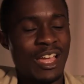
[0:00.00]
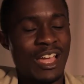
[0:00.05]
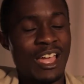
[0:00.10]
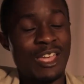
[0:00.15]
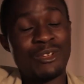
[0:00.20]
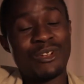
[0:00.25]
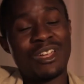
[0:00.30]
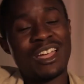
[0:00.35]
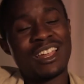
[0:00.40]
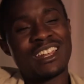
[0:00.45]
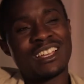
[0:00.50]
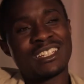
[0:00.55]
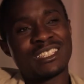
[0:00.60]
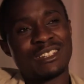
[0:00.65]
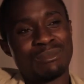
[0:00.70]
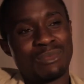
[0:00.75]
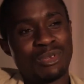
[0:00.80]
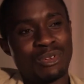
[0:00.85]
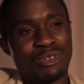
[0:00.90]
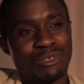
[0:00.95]
Uganda is
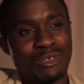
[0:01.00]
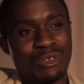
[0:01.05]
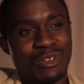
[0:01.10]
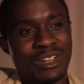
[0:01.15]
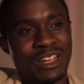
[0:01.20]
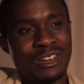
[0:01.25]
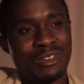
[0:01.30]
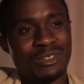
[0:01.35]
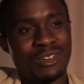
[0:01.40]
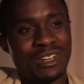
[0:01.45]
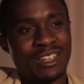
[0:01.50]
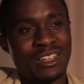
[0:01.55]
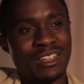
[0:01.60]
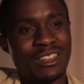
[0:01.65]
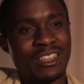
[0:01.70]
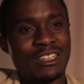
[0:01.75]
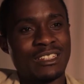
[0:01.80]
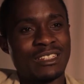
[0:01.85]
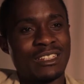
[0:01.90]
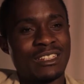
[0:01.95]
a beautiful country.
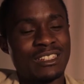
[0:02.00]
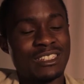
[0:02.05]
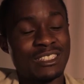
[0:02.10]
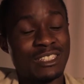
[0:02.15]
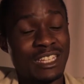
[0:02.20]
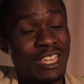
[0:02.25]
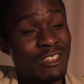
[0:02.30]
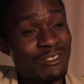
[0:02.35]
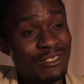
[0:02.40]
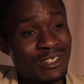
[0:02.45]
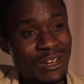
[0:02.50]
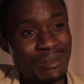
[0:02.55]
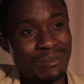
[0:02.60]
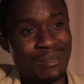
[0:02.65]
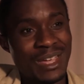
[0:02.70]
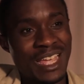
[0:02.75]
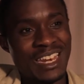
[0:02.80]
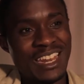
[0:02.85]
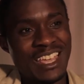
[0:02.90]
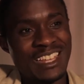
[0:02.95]
It's gifted
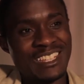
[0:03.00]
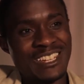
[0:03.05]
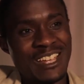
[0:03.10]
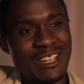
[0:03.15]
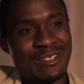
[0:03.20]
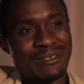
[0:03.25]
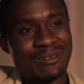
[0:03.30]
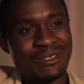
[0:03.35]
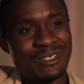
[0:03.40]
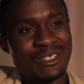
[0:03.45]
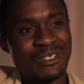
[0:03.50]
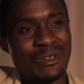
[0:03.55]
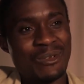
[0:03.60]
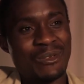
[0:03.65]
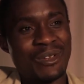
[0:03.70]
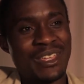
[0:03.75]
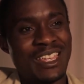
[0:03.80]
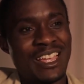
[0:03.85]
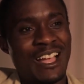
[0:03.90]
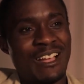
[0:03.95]
by nature, so
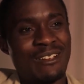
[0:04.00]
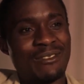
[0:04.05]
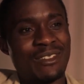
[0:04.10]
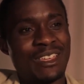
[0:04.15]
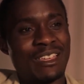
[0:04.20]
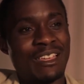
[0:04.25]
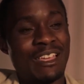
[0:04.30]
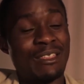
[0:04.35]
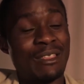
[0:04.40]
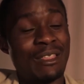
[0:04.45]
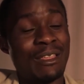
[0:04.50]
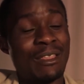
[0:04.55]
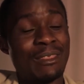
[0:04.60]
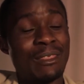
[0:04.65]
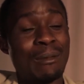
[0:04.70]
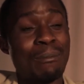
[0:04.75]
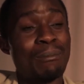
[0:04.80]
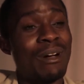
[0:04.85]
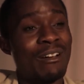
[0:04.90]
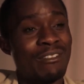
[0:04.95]
we have
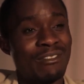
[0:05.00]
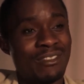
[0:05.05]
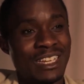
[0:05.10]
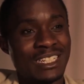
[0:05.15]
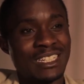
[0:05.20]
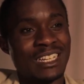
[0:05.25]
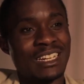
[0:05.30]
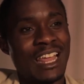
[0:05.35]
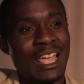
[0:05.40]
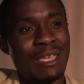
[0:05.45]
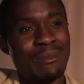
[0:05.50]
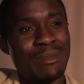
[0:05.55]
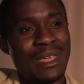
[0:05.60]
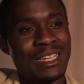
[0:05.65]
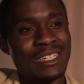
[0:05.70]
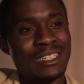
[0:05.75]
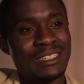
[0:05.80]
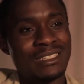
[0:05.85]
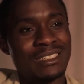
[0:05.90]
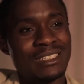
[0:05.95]
the perfect
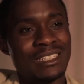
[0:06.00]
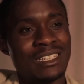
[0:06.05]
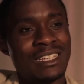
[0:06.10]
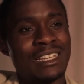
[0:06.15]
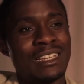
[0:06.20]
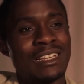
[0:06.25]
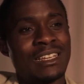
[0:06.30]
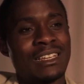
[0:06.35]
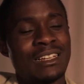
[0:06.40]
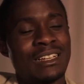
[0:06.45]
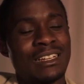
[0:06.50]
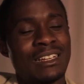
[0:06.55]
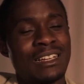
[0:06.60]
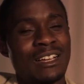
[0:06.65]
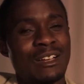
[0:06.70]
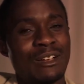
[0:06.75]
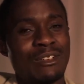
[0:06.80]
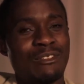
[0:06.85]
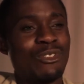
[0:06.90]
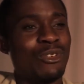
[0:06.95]
climate.
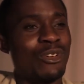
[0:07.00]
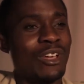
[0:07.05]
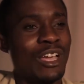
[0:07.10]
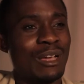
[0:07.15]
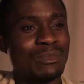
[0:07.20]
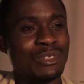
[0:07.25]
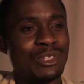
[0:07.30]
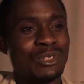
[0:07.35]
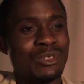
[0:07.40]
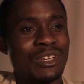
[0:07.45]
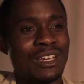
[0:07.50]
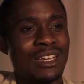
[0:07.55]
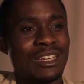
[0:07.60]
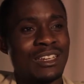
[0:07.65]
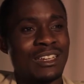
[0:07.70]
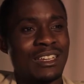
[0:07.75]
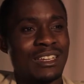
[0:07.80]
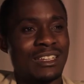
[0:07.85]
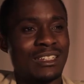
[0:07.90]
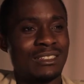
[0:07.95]
If you come to
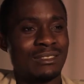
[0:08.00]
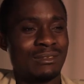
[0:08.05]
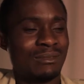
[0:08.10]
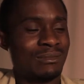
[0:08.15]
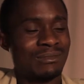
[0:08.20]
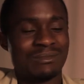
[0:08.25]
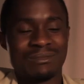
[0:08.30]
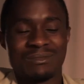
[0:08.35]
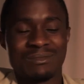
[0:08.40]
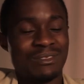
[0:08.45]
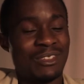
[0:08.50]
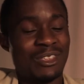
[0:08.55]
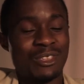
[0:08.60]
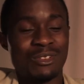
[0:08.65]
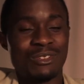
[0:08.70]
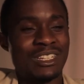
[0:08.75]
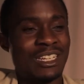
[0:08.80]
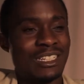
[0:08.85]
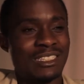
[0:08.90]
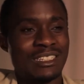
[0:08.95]
Uganda,
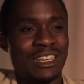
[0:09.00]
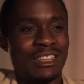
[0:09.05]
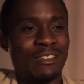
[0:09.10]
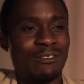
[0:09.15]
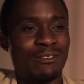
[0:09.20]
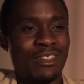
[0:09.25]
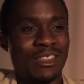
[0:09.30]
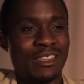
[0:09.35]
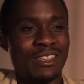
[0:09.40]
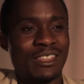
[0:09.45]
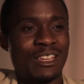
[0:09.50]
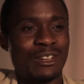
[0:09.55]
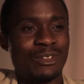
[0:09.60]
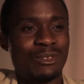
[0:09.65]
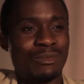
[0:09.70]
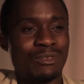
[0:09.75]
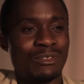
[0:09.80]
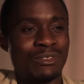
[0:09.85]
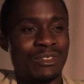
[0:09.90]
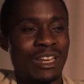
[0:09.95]
you'll just hear the first thing that
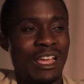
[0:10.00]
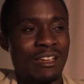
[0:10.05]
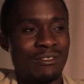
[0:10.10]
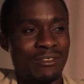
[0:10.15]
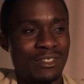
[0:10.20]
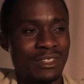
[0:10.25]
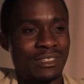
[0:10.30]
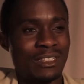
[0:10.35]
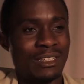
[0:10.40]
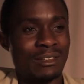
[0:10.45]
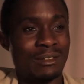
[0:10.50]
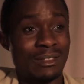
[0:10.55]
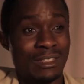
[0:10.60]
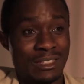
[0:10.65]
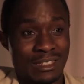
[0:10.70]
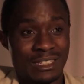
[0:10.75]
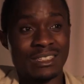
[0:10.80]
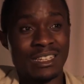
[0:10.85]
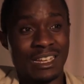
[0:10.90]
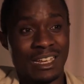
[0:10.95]
you love is
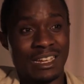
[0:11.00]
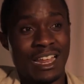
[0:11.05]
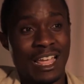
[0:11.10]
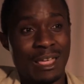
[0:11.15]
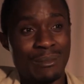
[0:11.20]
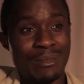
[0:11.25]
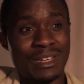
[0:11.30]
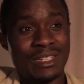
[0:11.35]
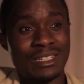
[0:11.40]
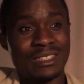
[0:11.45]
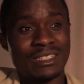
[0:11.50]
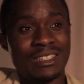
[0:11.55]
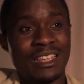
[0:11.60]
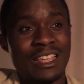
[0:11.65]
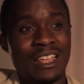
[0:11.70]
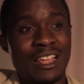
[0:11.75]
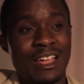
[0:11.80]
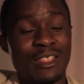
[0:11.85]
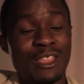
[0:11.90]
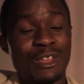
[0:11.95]
the climate.
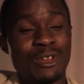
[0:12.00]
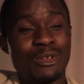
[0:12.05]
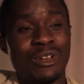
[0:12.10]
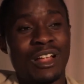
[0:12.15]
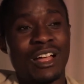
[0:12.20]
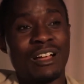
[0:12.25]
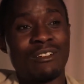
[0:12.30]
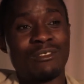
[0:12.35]
And then you